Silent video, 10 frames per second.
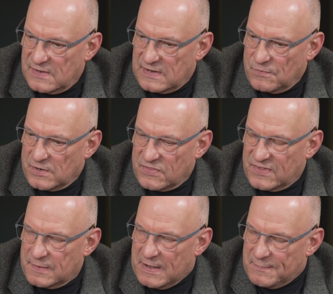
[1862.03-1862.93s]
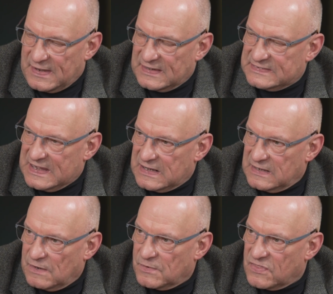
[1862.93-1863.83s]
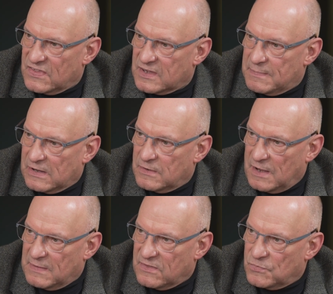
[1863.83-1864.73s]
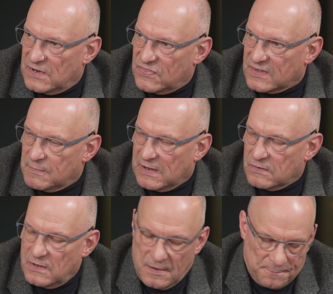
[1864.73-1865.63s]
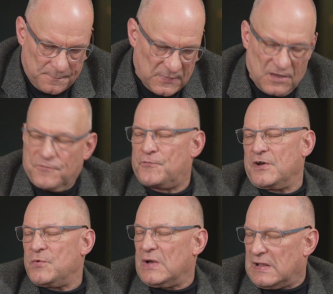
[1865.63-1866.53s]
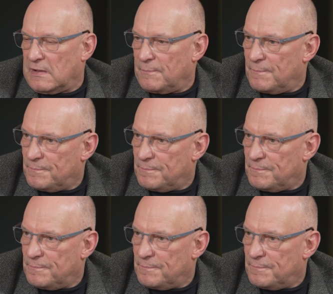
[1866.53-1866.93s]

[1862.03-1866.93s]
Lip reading: and I want to think about my identity. I might really think about free will."